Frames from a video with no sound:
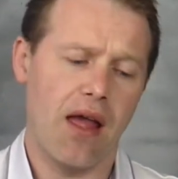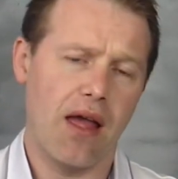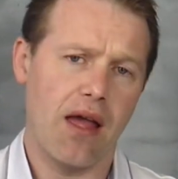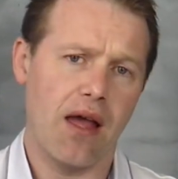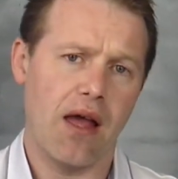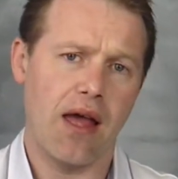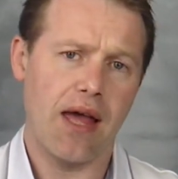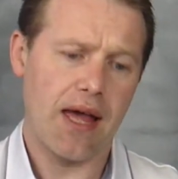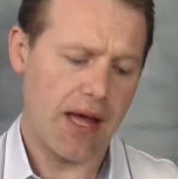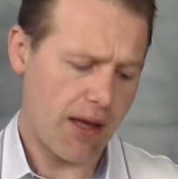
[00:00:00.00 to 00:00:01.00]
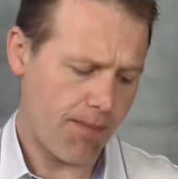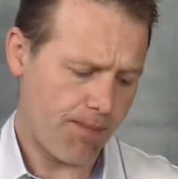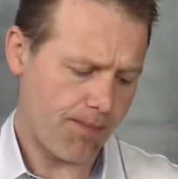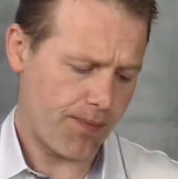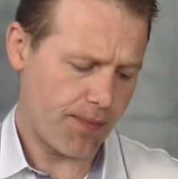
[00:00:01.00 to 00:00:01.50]
An
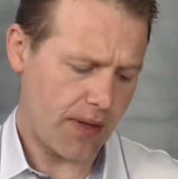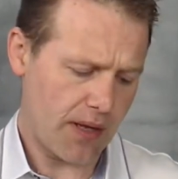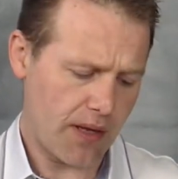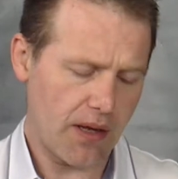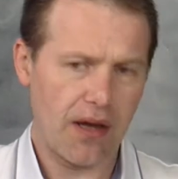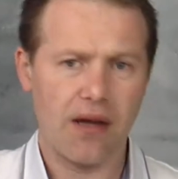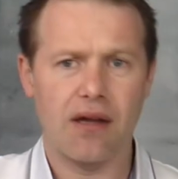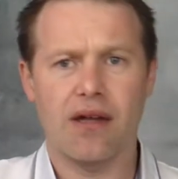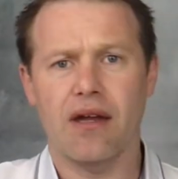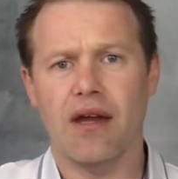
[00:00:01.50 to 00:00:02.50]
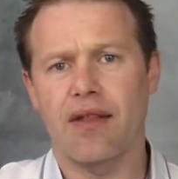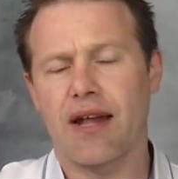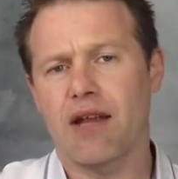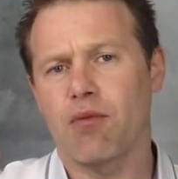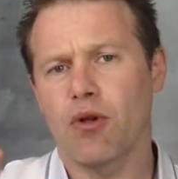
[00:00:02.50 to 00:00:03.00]

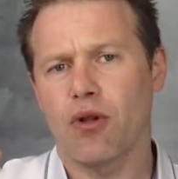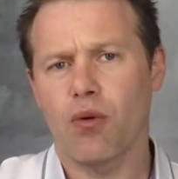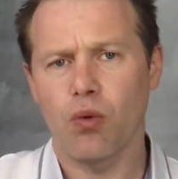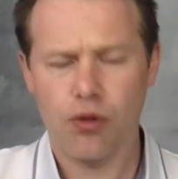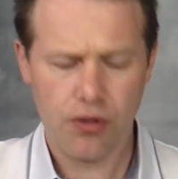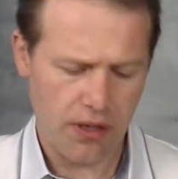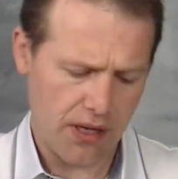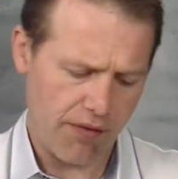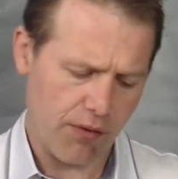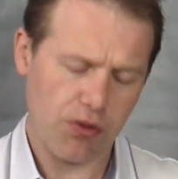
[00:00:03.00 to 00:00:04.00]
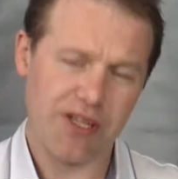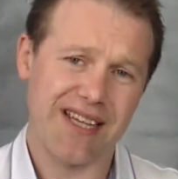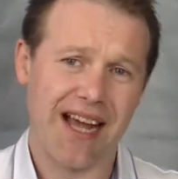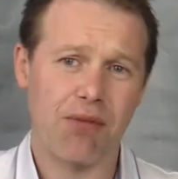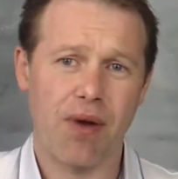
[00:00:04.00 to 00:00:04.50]
animal would, if it was attacked
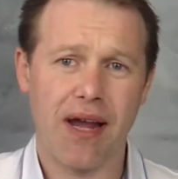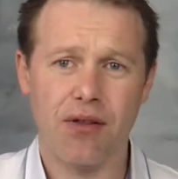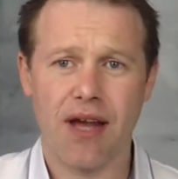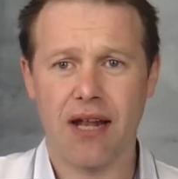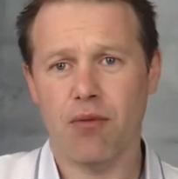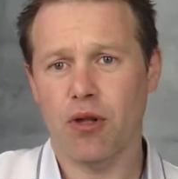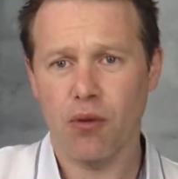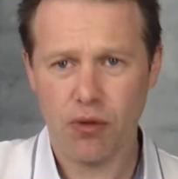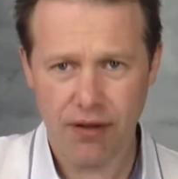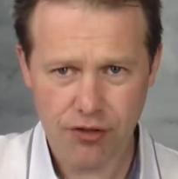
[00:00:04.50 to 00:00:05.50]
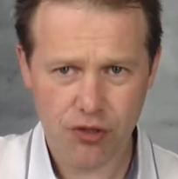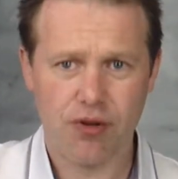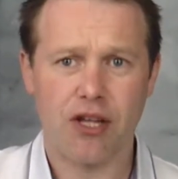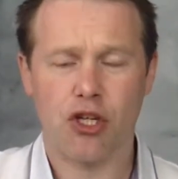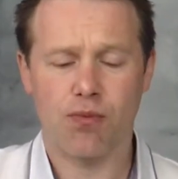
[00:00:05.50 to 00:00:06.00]
by another animal, it would have scratch
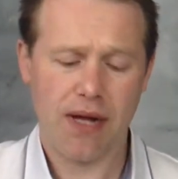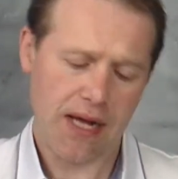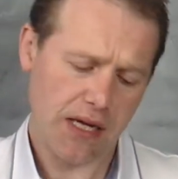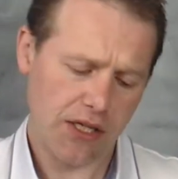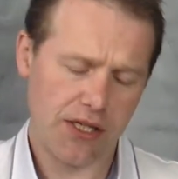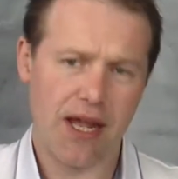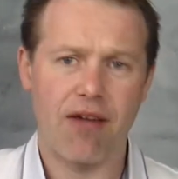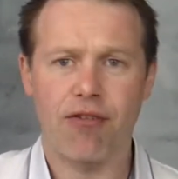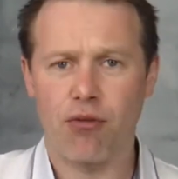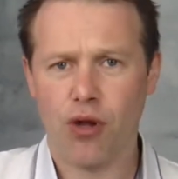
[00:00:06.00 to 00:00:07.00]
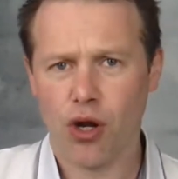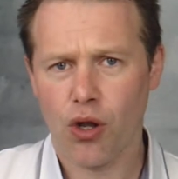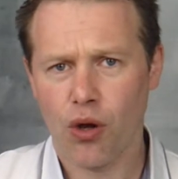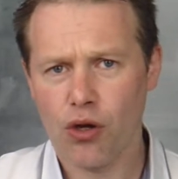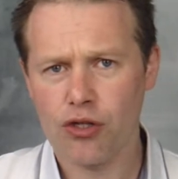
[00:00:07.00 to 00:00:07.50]
marks through the
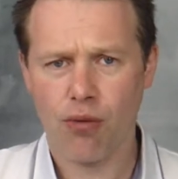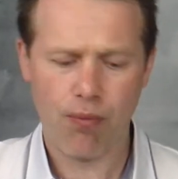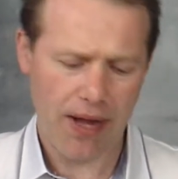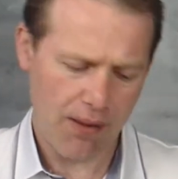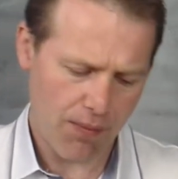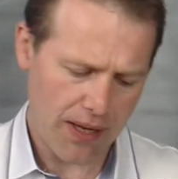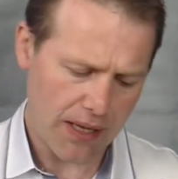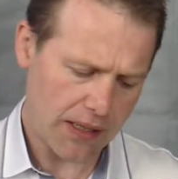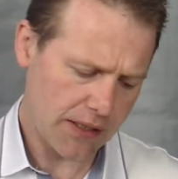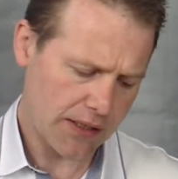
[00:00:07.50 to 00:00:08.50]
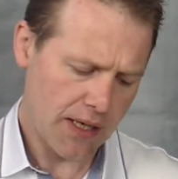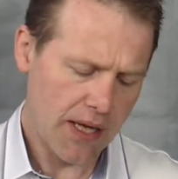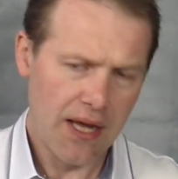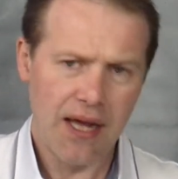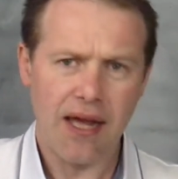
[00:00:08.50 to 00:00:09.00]
claws or bite marks,
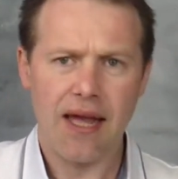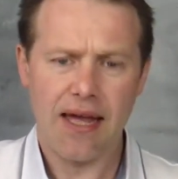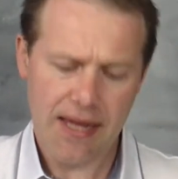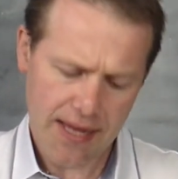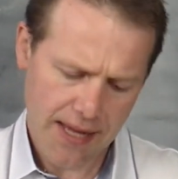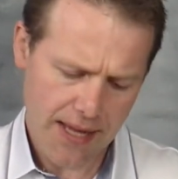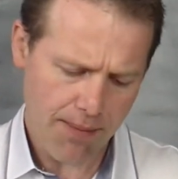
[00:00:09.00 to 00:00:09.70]
and